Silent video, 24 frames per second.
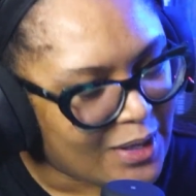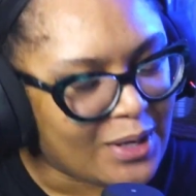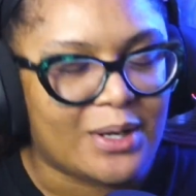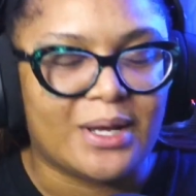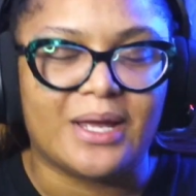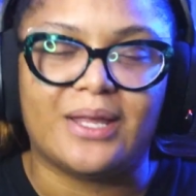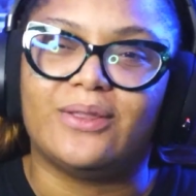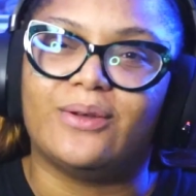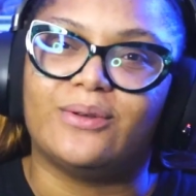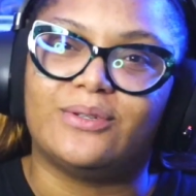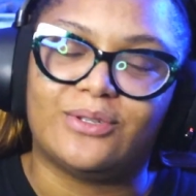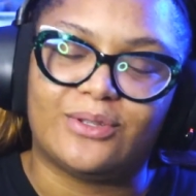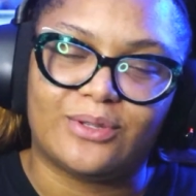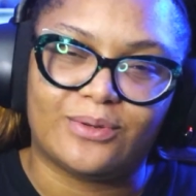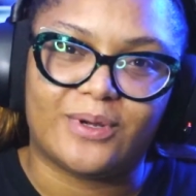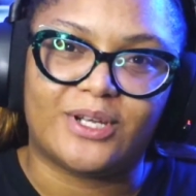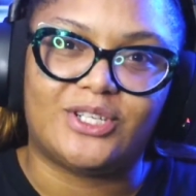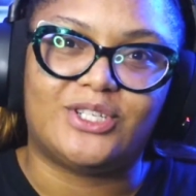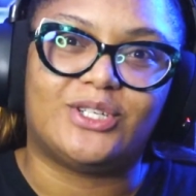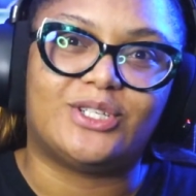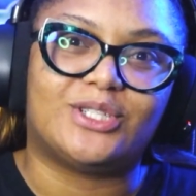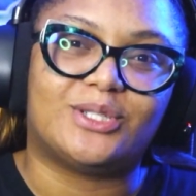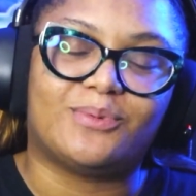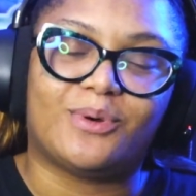And those are the ways
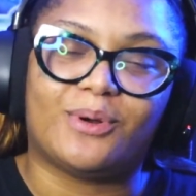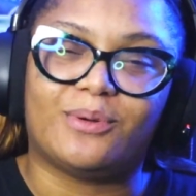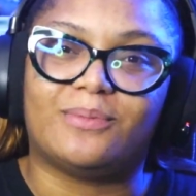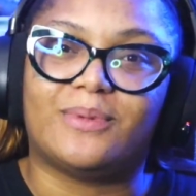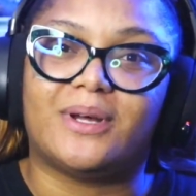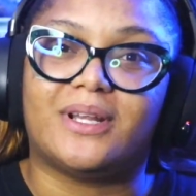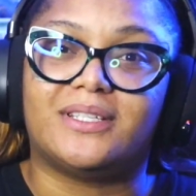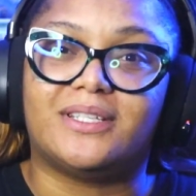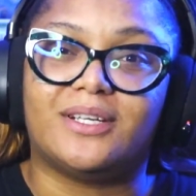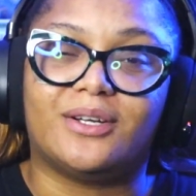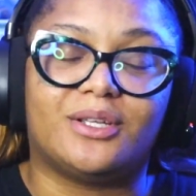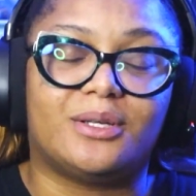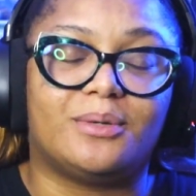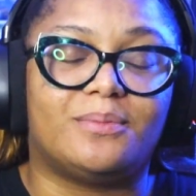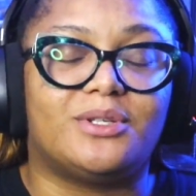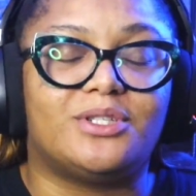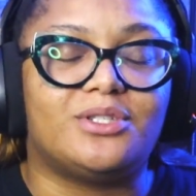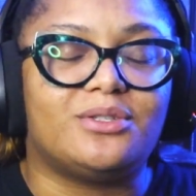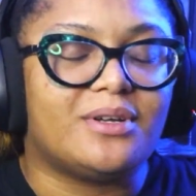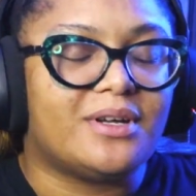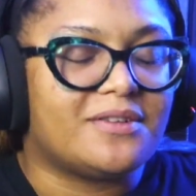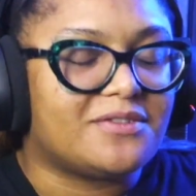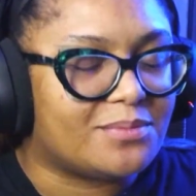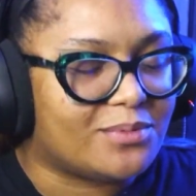you can support me monetarily, but you
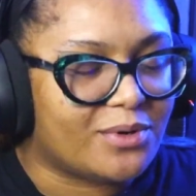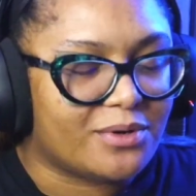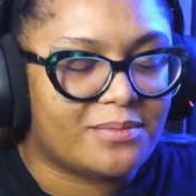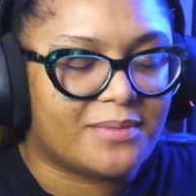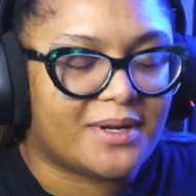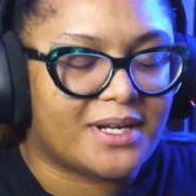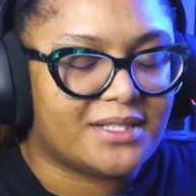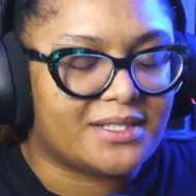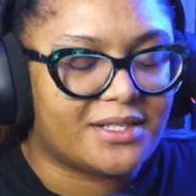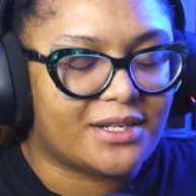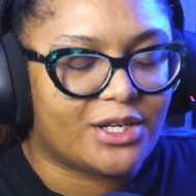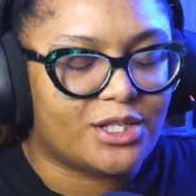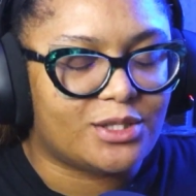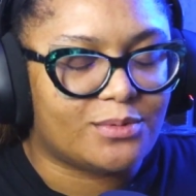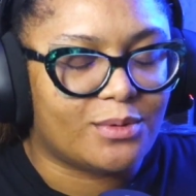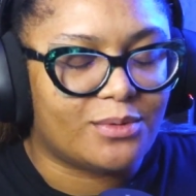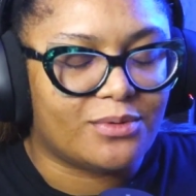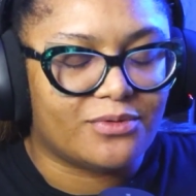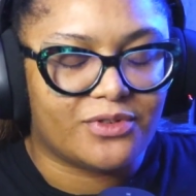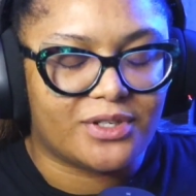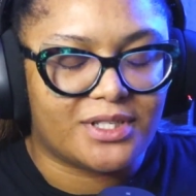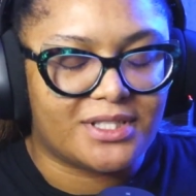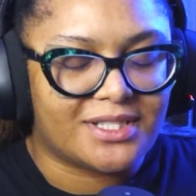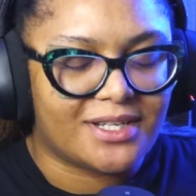don't have to support me monetarily, support
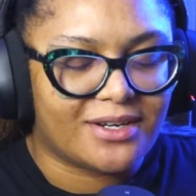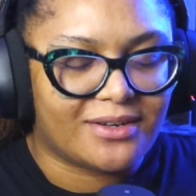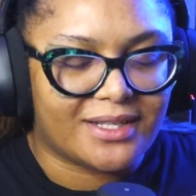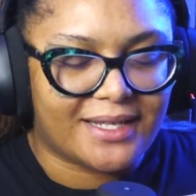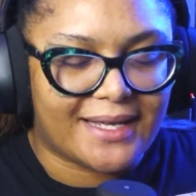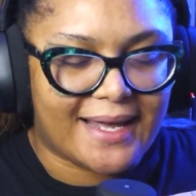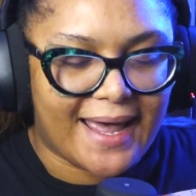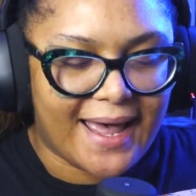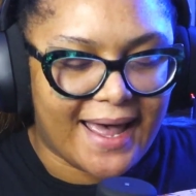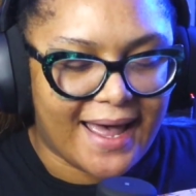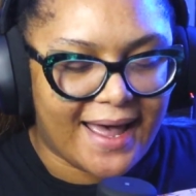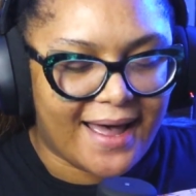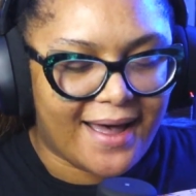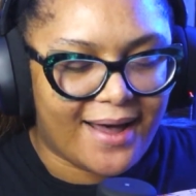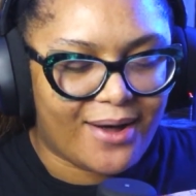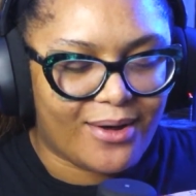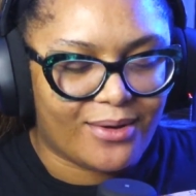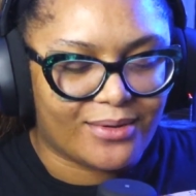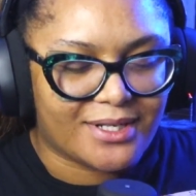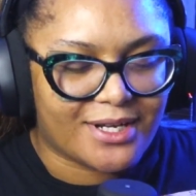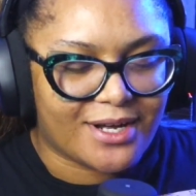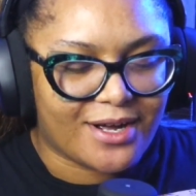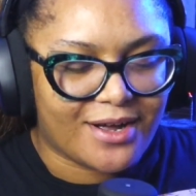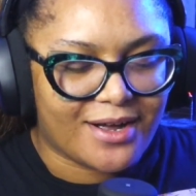me free. How,
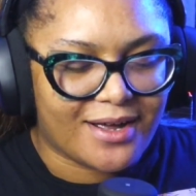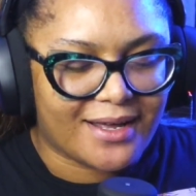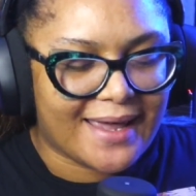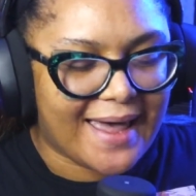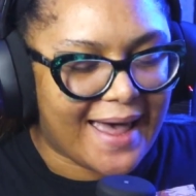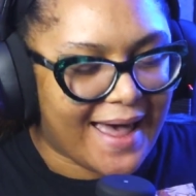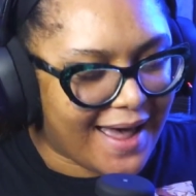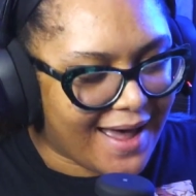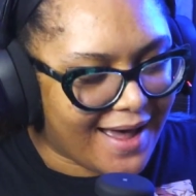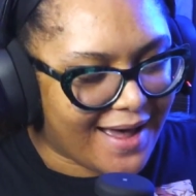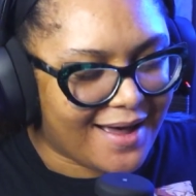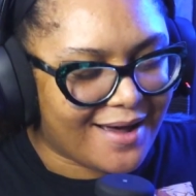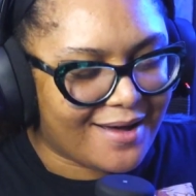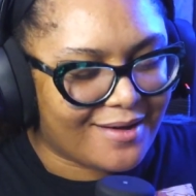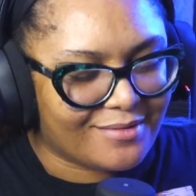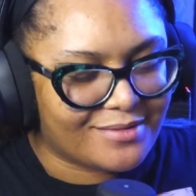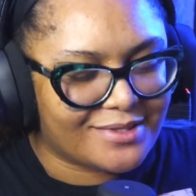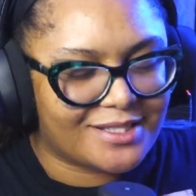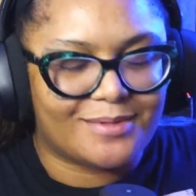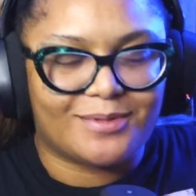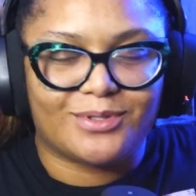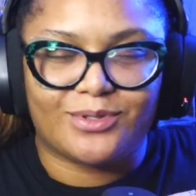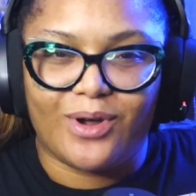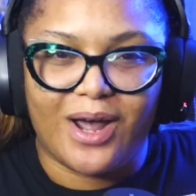dog? How?
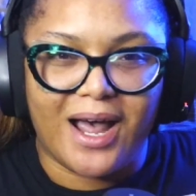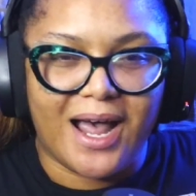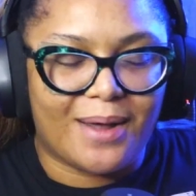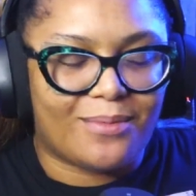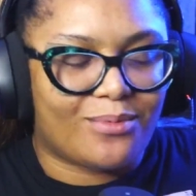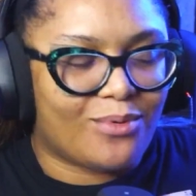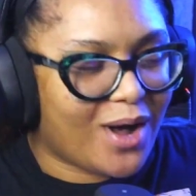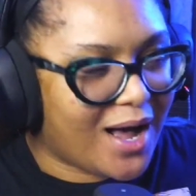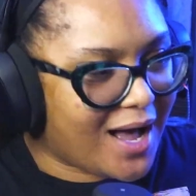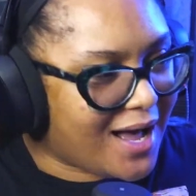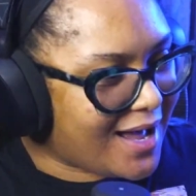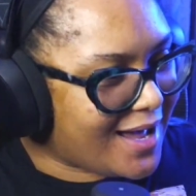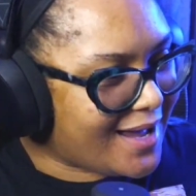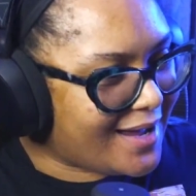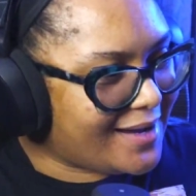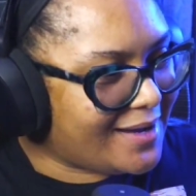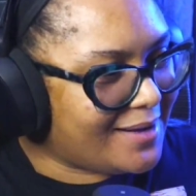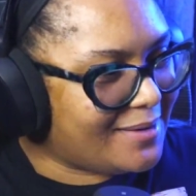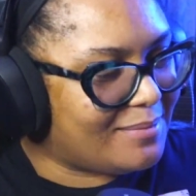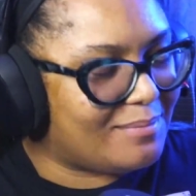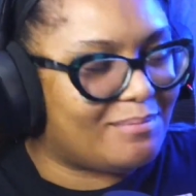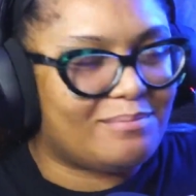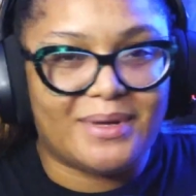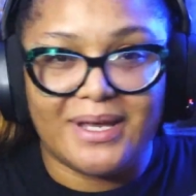Subscribe. Why?
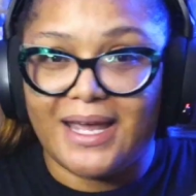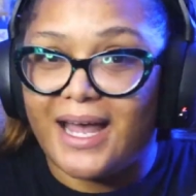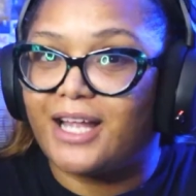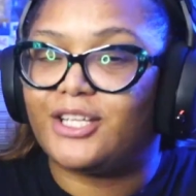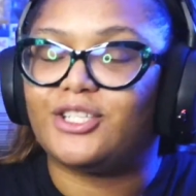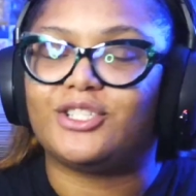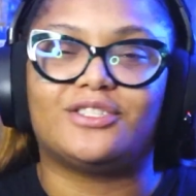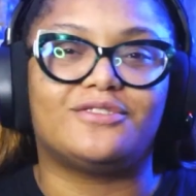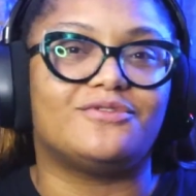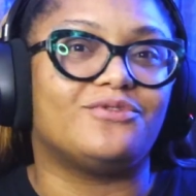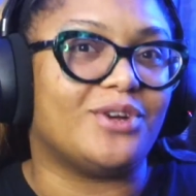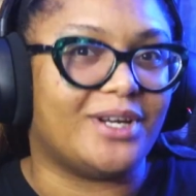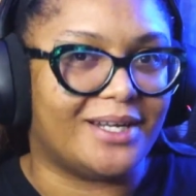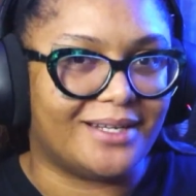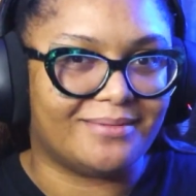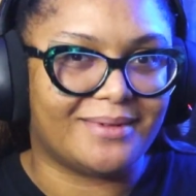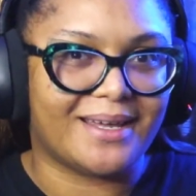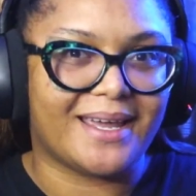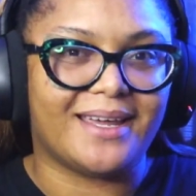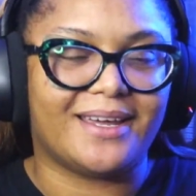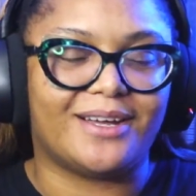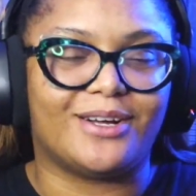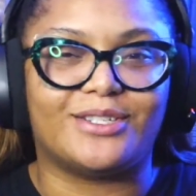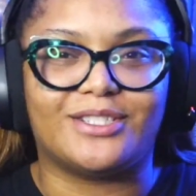Biatch, it's free.
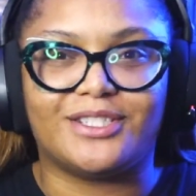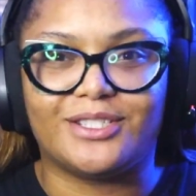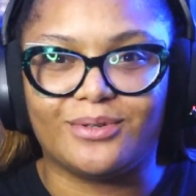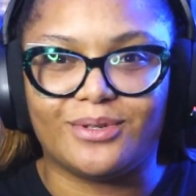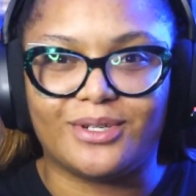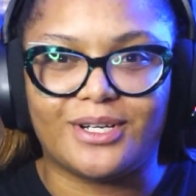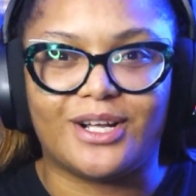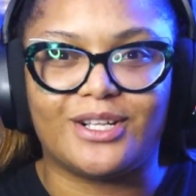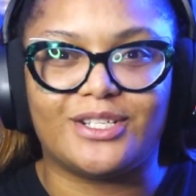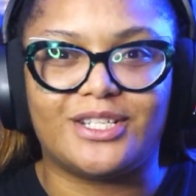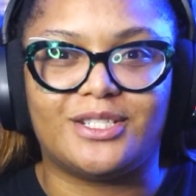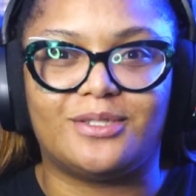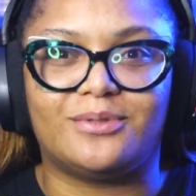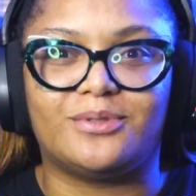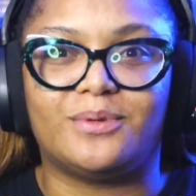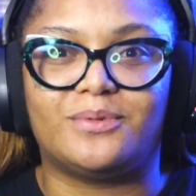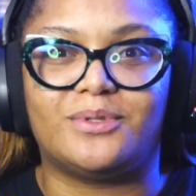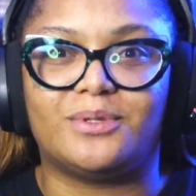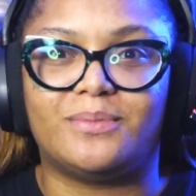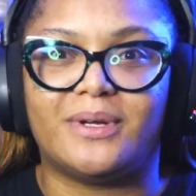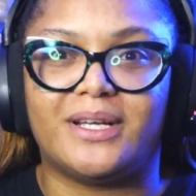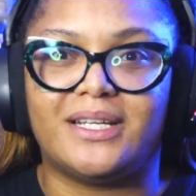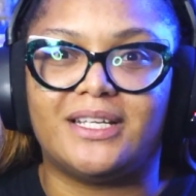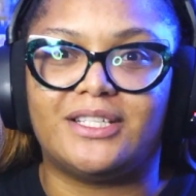Okay, it costs $0, hit the
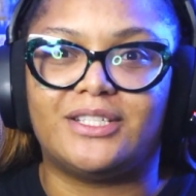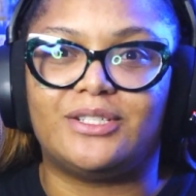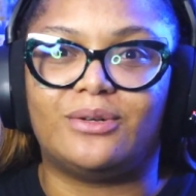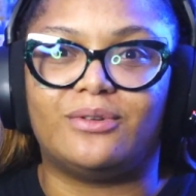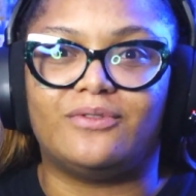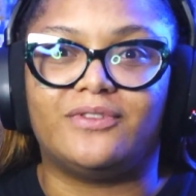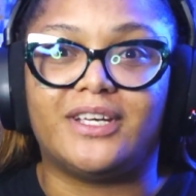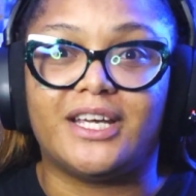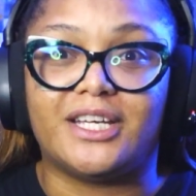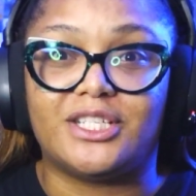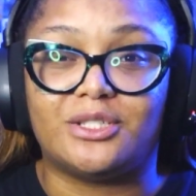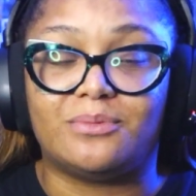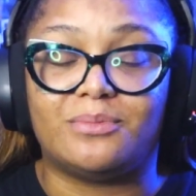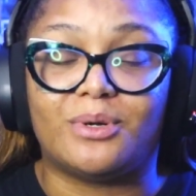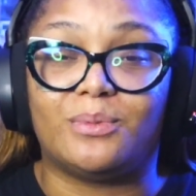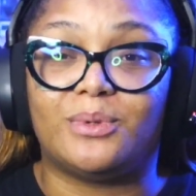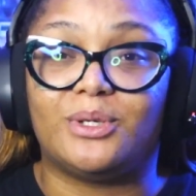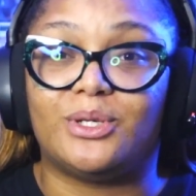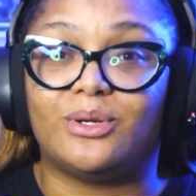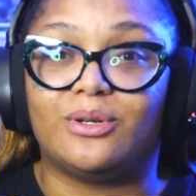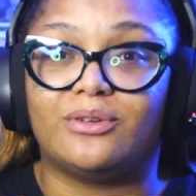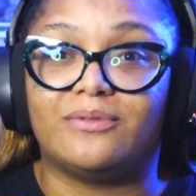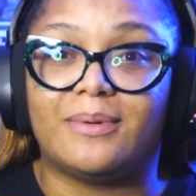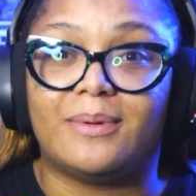subscription button, hit the notification bell, be
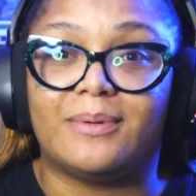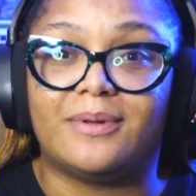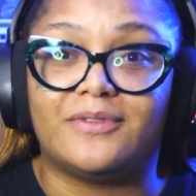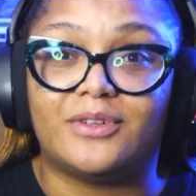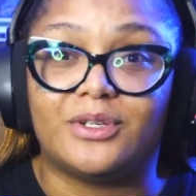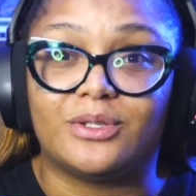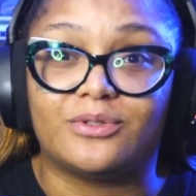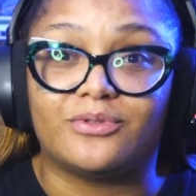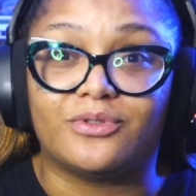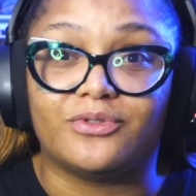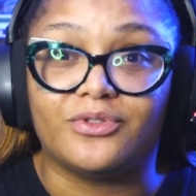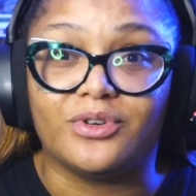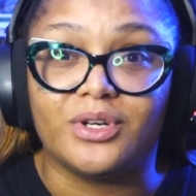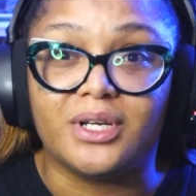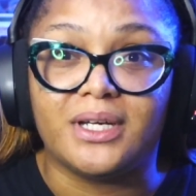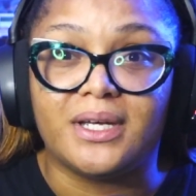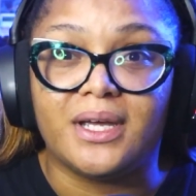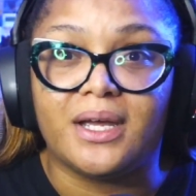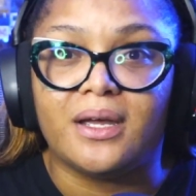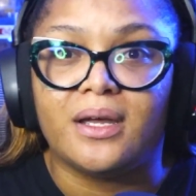notified of my videos for free.